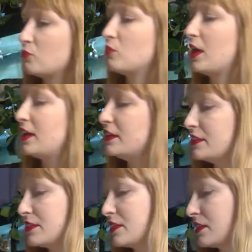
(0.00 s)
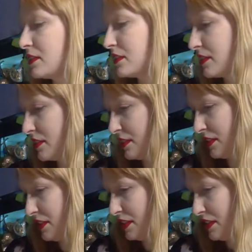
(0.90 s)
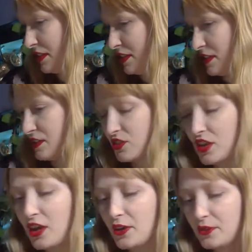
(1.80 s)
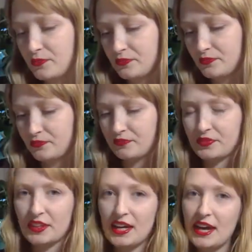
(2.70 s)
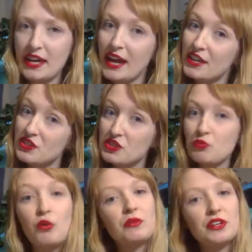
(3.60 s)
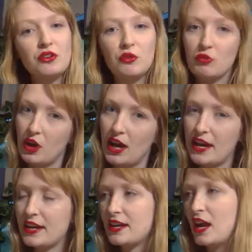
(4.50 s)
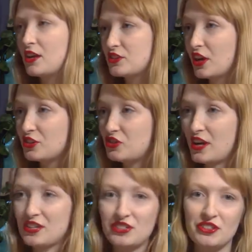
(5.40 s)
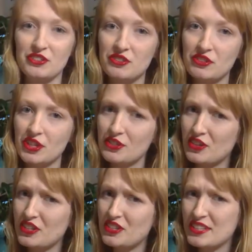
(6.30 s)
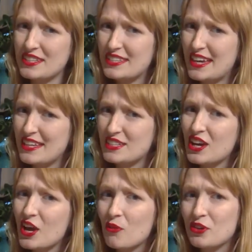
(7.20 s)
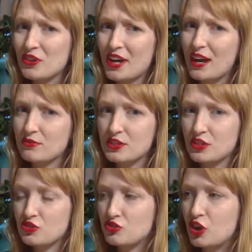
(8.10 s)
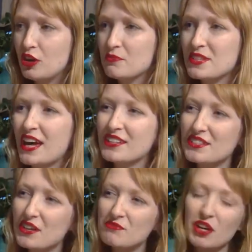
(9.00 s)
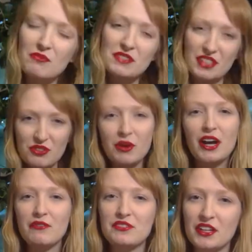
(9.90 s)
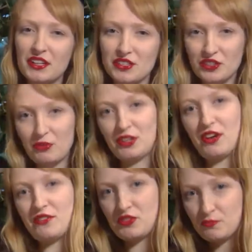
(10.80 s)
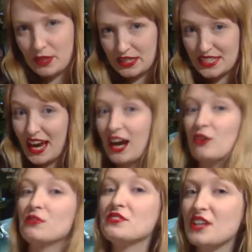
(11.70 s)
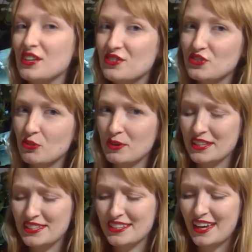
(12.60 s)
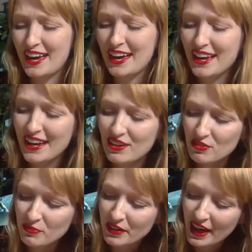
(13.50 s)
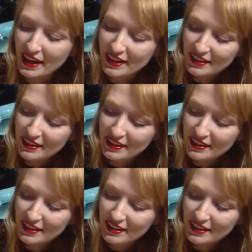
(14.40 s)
ways. So KH is what we call a titration. So a titration is a test where you're counting drops, and sometimes you might have done it at school where you have those big towers and you drop it into there from there.